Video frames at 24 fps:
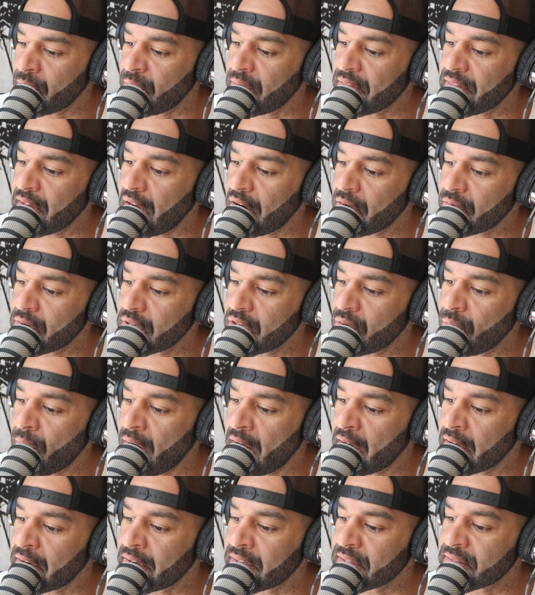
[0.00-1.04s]
without
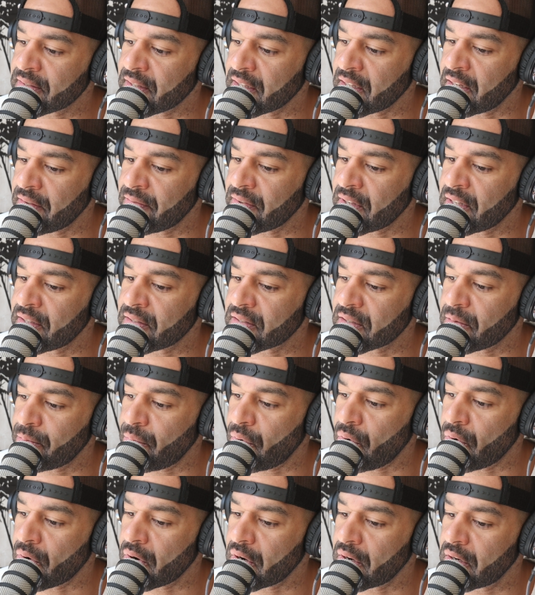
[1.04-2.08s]
requiring significant
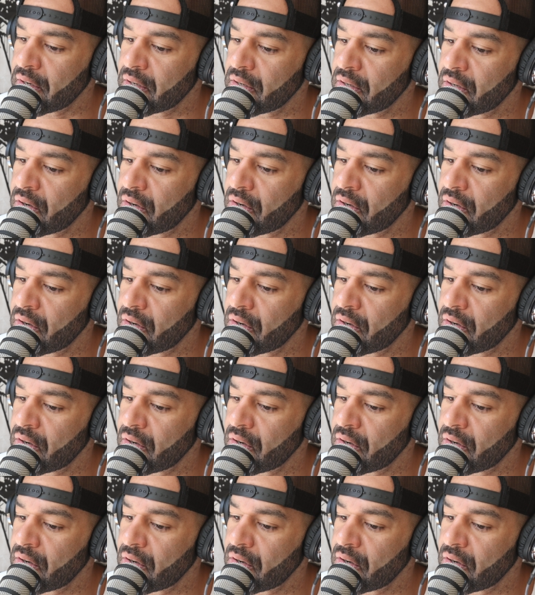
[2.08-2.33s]
support